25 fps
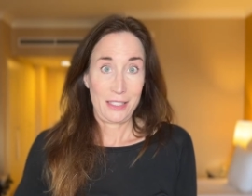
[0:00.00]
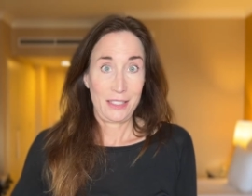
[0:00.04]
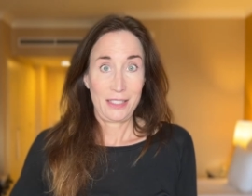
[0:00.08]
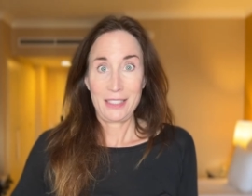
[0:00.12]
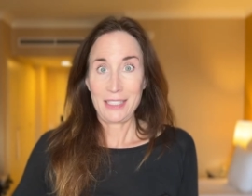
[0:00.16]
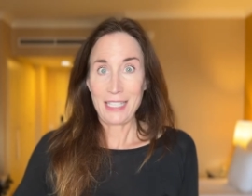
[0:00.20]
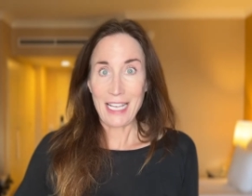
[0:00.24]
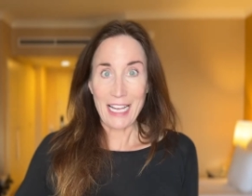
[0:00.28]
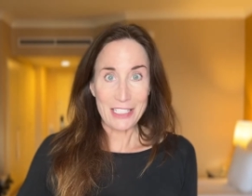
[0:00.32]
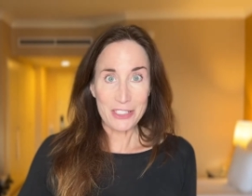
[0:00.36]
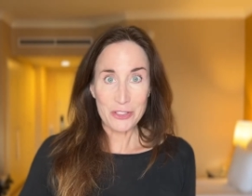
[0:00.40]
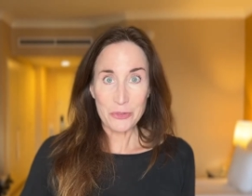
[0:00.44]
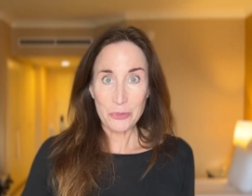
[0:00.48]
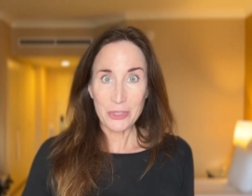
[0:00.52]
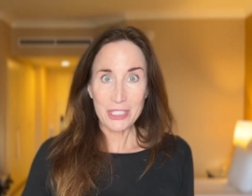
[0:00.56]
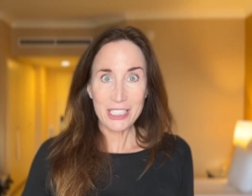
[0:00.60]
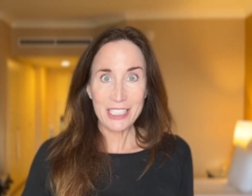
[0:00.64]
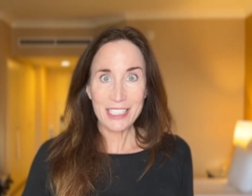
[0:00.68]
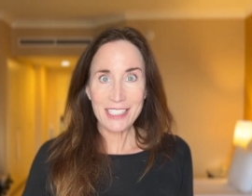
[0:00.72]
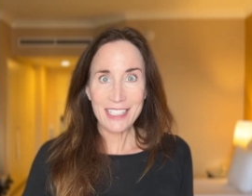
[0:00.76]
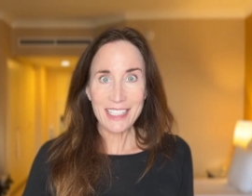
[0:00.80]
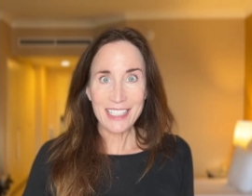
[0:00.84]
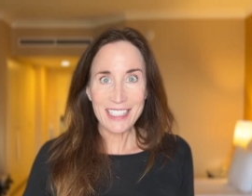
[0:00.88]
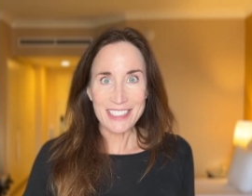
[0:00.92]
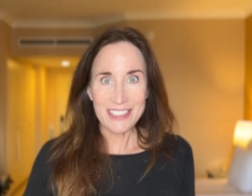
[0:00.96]
that's what it
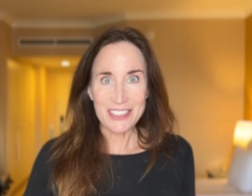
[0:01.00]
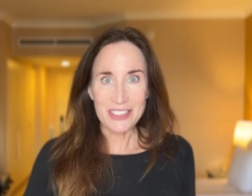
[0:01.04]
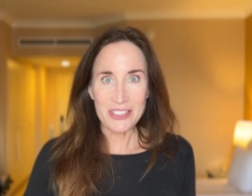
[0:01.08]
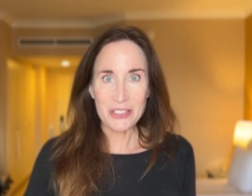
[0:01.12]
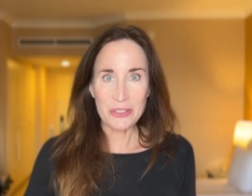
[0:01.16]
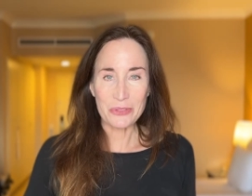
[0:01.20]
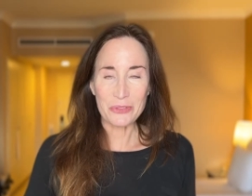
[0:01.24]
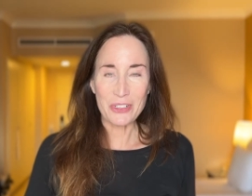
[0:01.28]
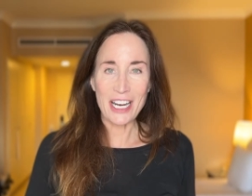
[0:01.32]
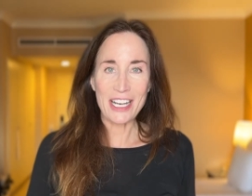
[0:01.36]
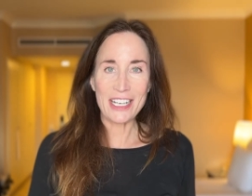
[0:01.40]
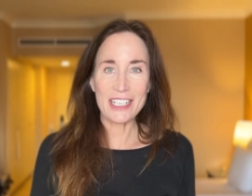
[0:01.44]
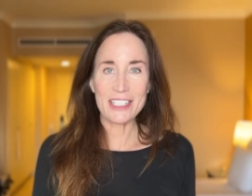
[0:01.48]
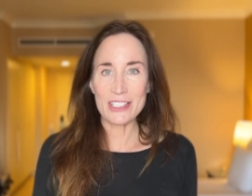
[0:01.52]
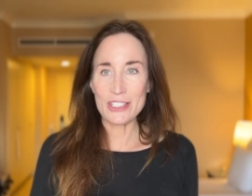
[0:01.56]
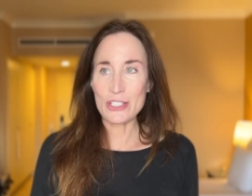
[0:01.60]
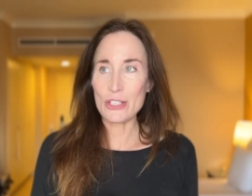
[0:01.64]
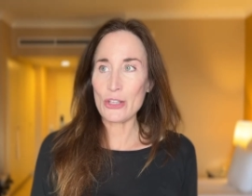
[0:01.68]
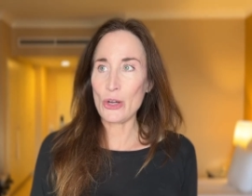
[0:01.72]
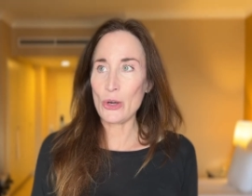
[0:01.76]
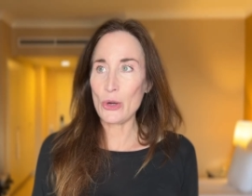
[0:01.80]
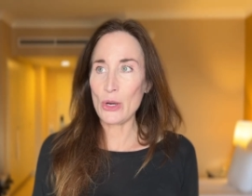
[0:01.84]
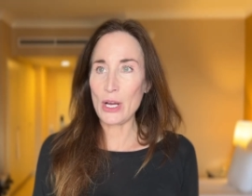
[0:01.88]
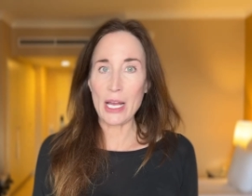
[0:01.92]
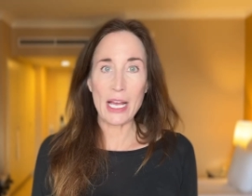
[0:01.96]
is, right?
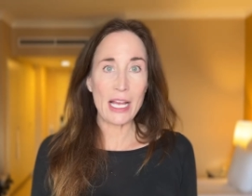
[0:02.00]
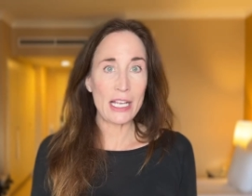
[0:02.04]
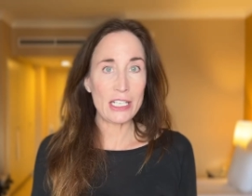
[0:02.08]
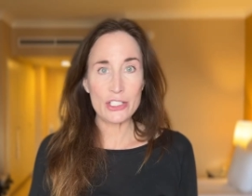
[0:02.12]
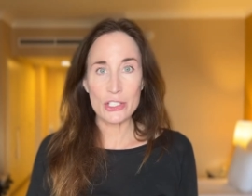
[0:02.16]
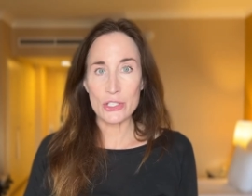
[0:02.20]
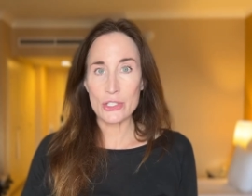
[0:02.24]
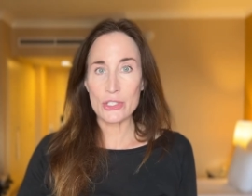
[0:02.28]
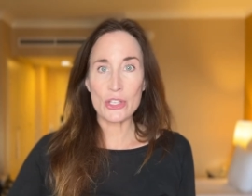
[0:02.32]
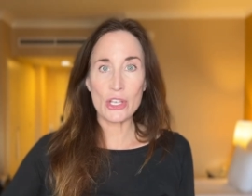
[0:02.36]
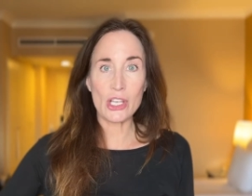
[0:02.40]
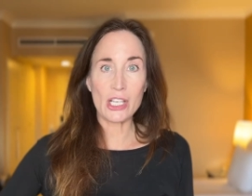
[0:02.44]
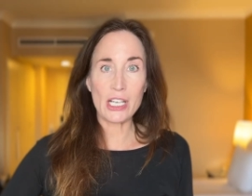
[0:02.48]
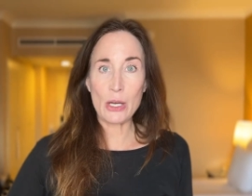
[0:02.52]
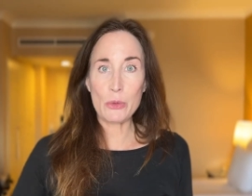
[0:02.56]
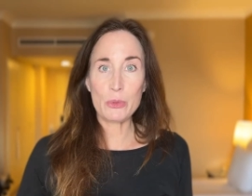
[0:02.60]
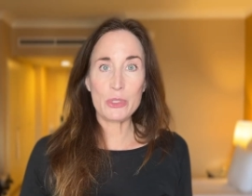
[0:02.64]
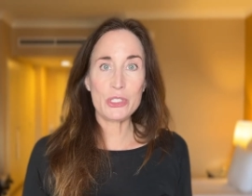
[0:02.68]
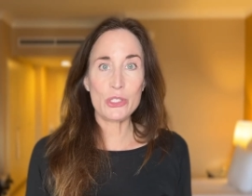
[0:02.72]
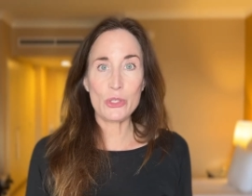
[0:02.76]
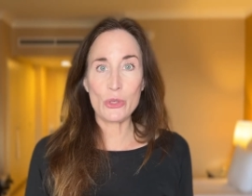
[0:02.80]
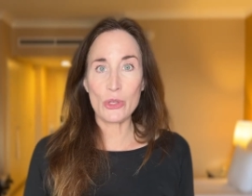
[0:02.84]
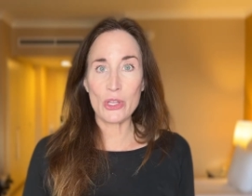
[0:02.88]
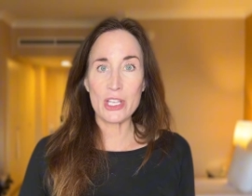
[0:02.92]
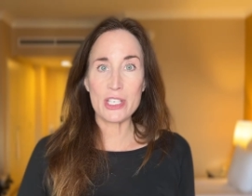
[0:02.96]
So I just thought I would
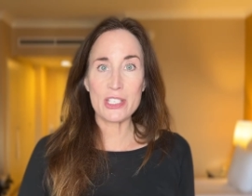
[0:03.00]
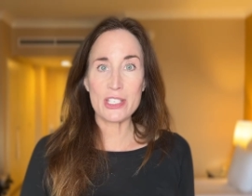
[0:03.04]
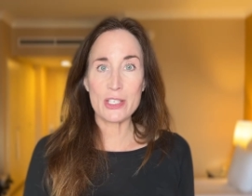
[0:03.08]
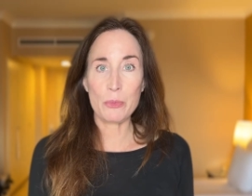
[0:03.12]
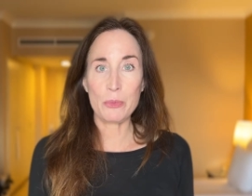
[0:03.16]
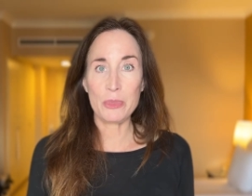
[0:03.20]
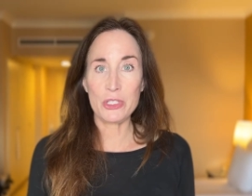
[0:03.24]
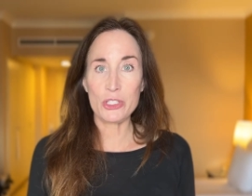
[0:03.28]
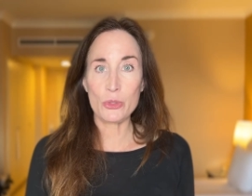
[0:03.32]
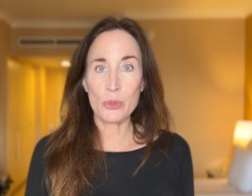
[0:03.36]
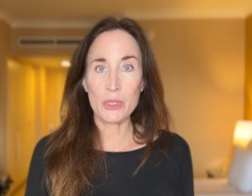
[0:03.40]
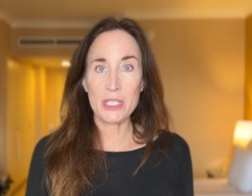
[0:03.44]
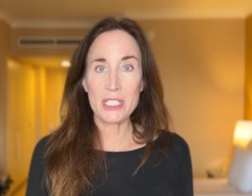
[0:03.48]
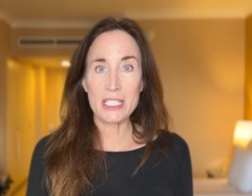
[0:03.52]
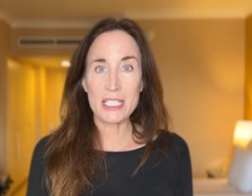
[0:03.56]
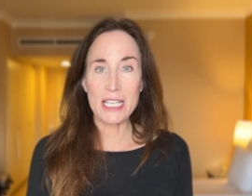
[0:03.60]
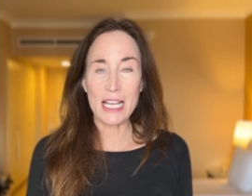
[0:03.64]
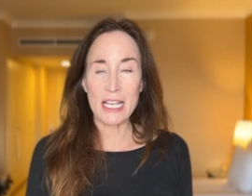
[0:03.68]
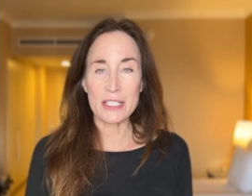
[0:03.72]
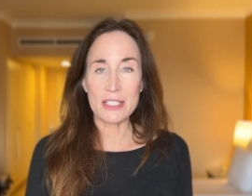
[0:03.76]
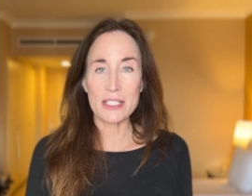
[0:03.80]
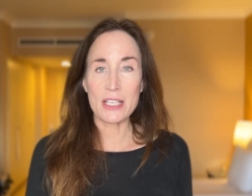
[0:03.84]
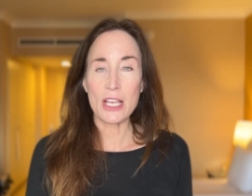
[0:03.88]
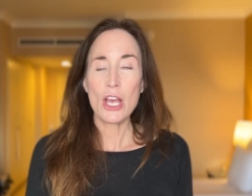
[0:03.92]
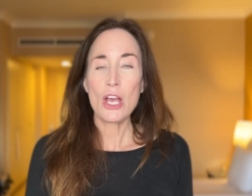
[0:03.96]
do this in between
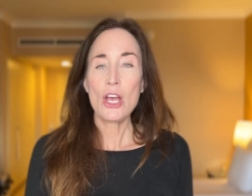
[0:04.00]
sets.